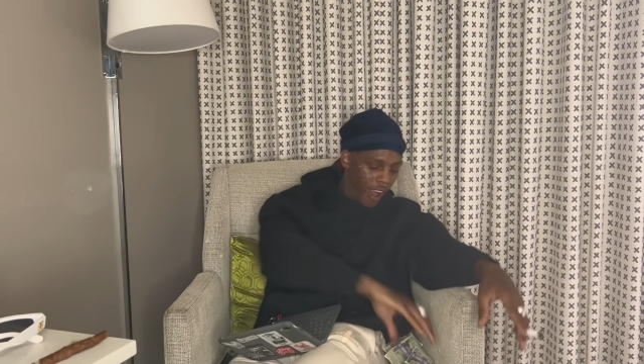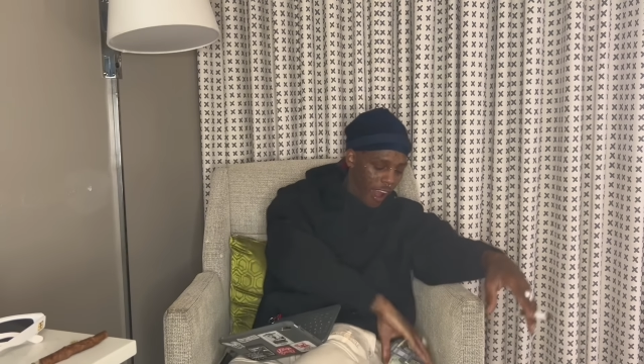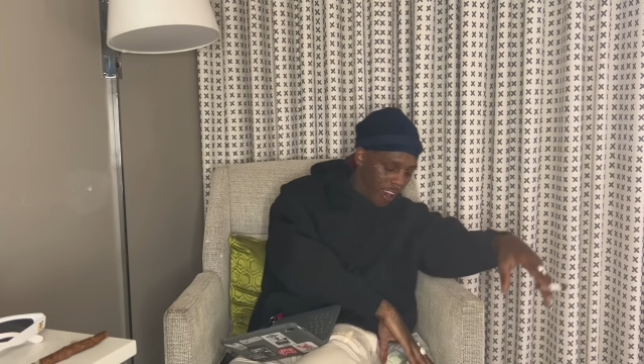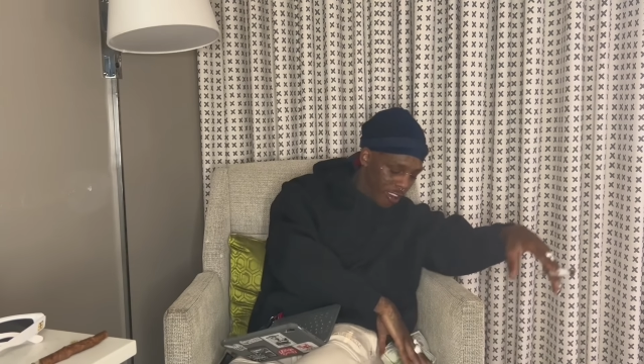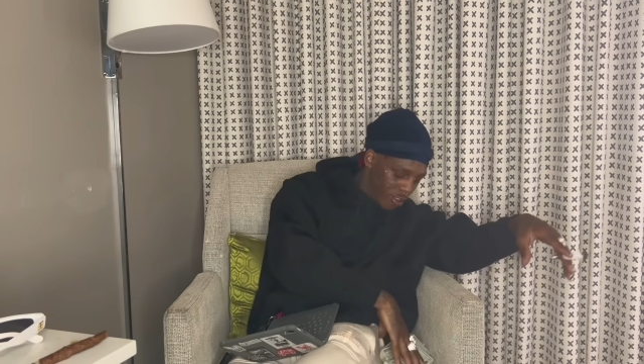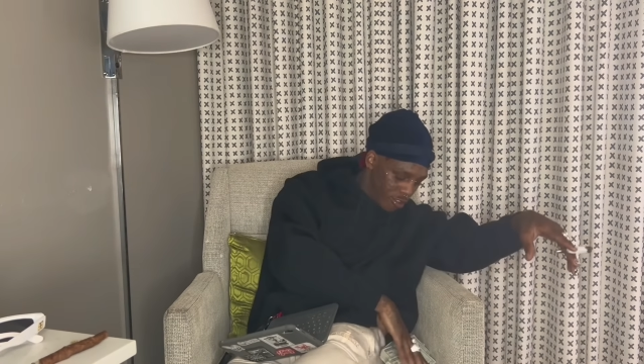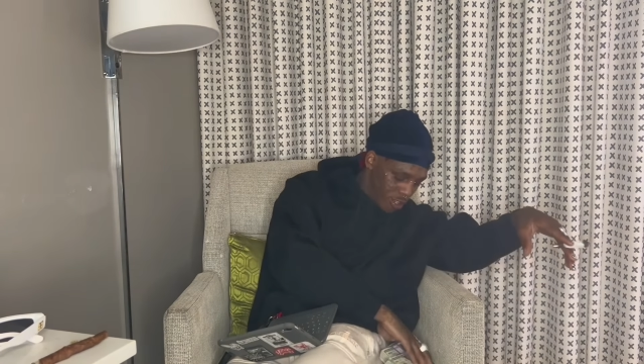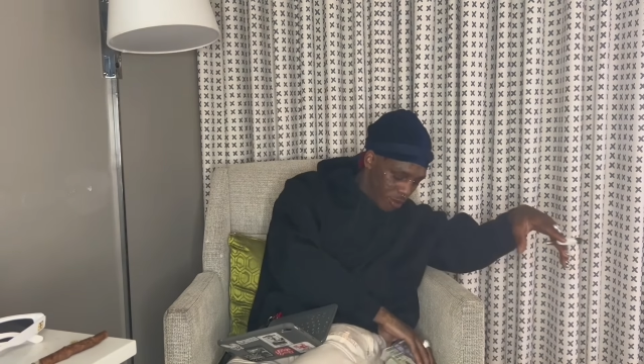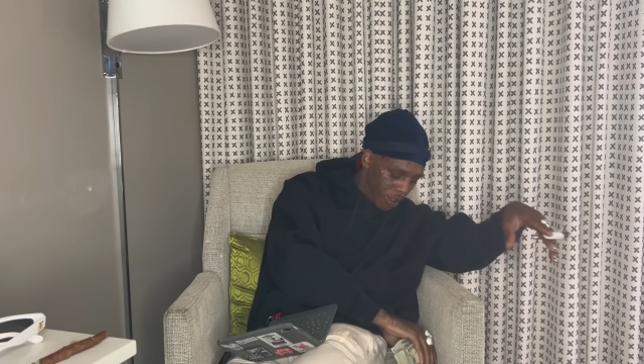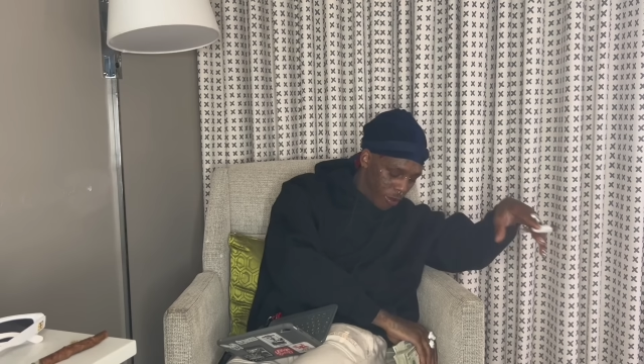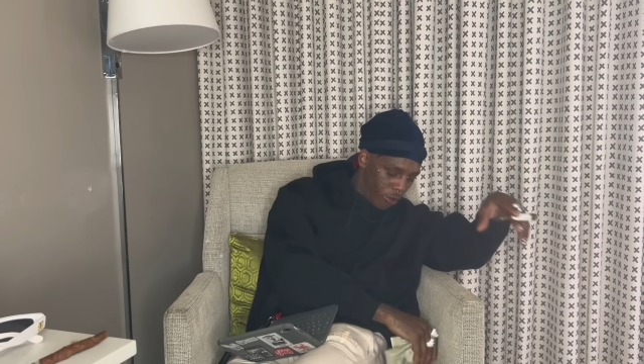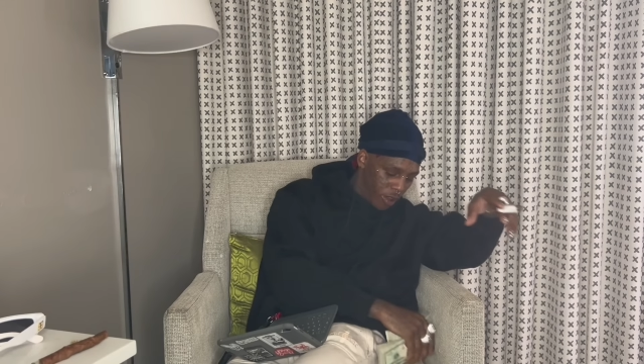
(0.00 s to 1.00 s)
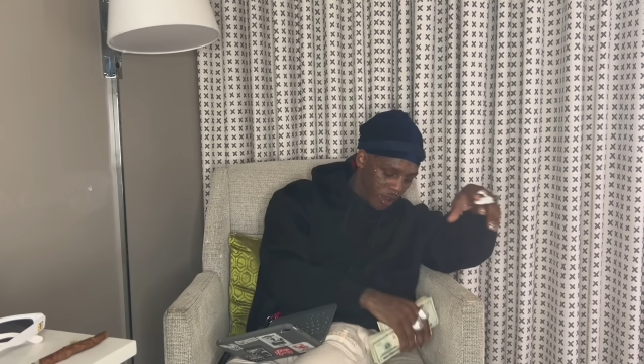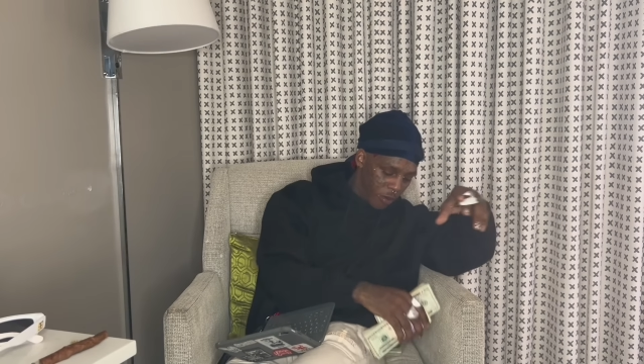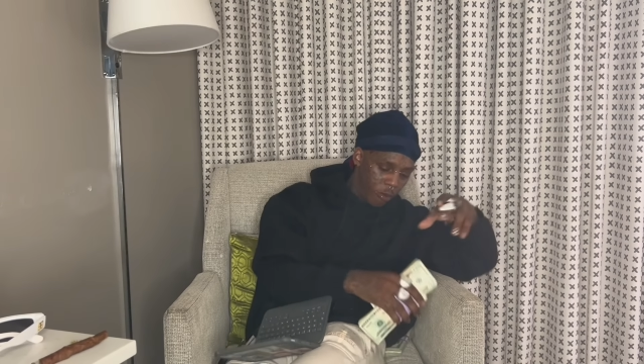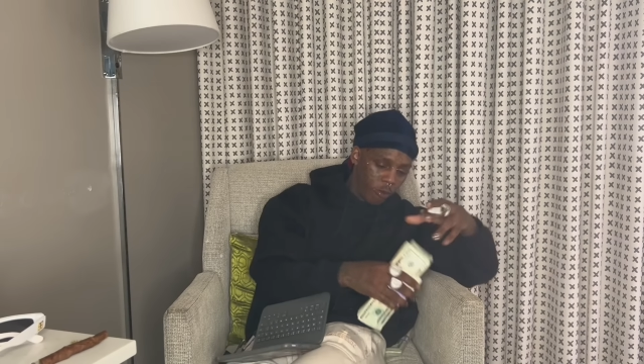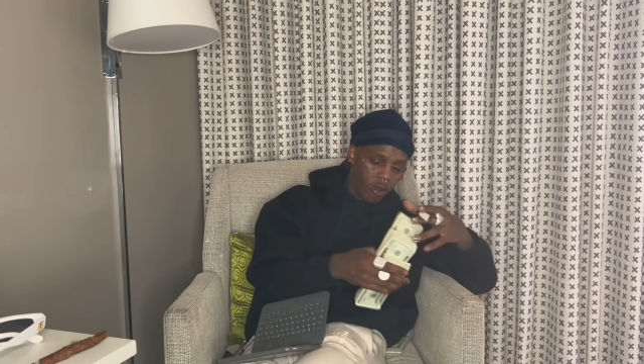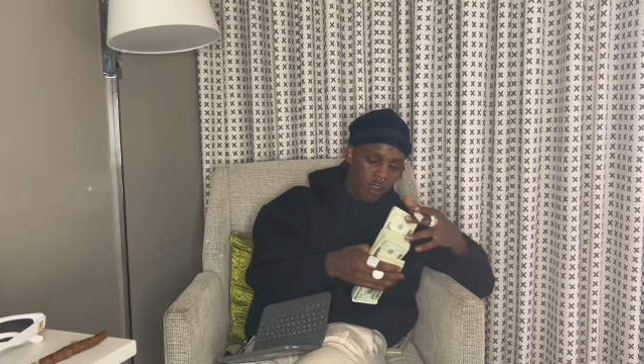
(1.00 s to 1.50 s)
I know Shorty going
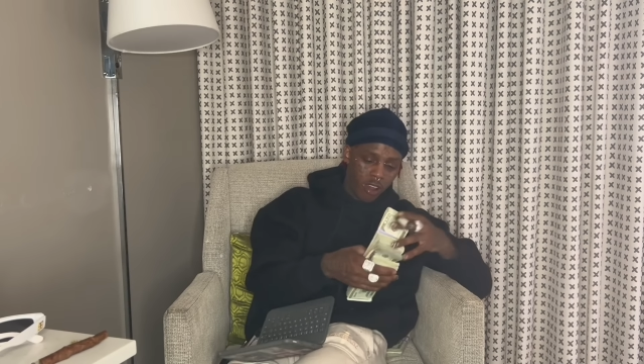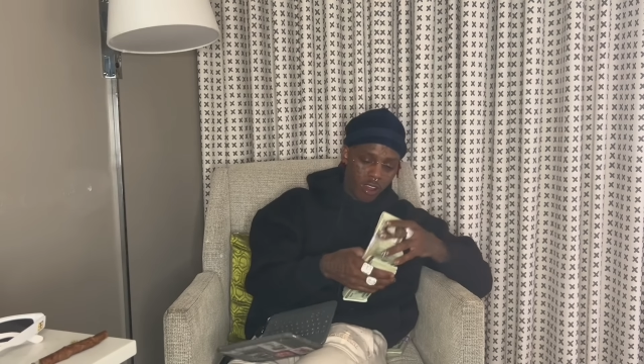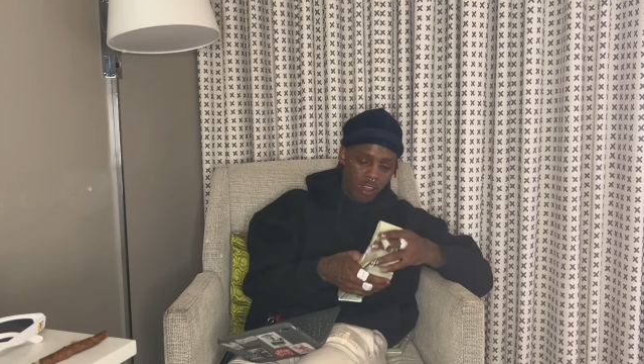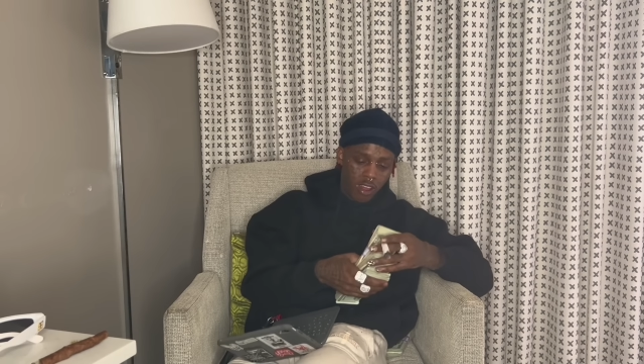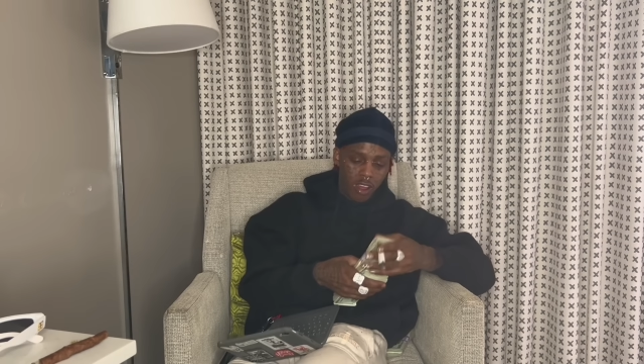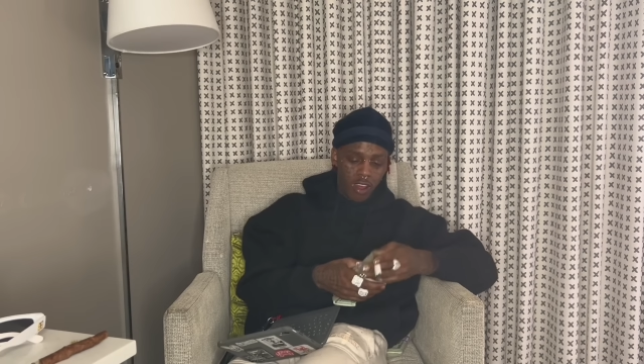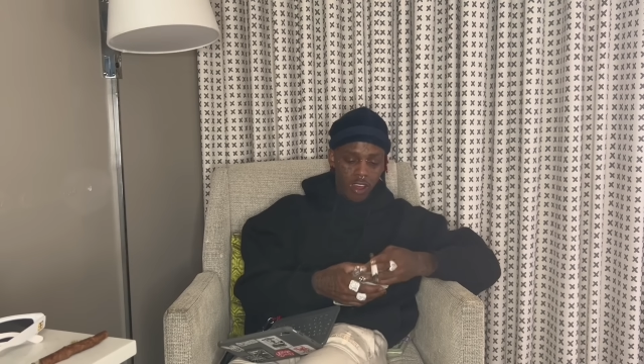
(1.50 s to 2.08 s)
number one.